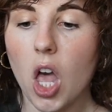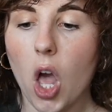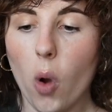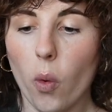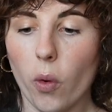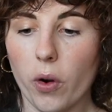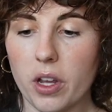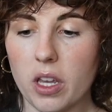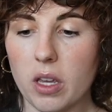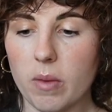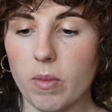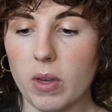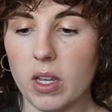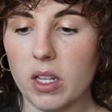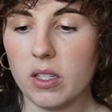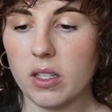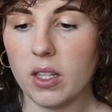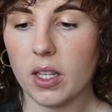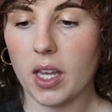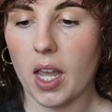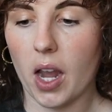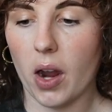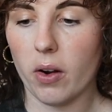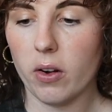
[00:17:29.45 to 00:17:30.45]
where he meets
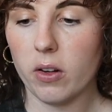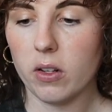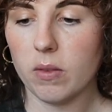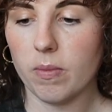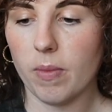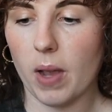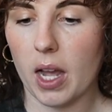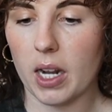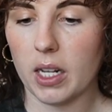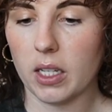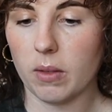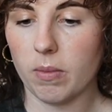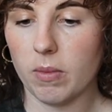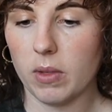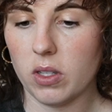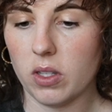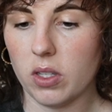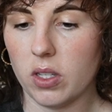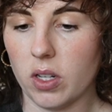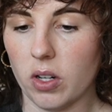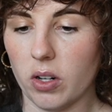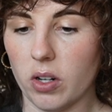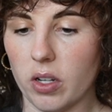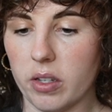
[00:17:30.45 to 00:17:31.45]
the charismatic,
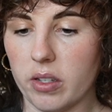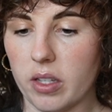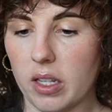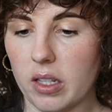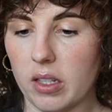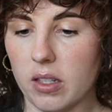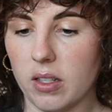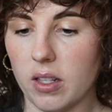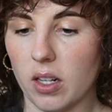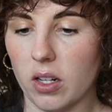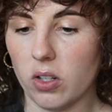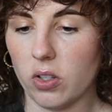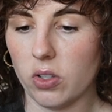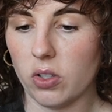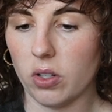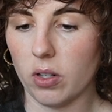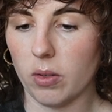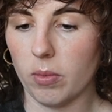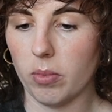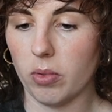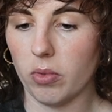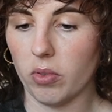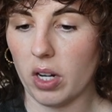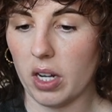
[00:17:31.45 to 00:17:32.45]
mysterious, and sinister
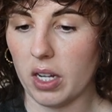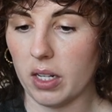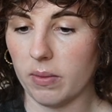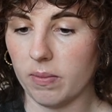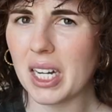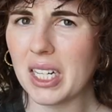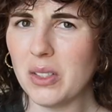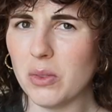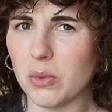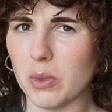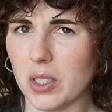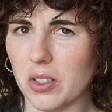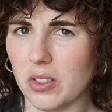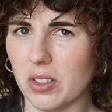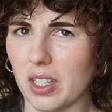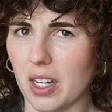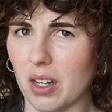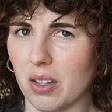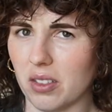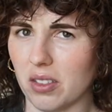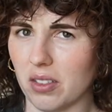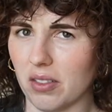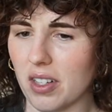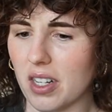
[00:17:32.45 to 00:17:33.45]
Bren. Kind of weirded
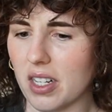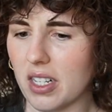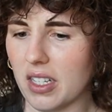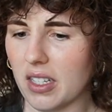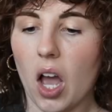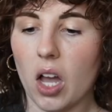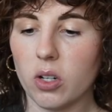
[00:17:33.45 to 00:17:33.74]
out already.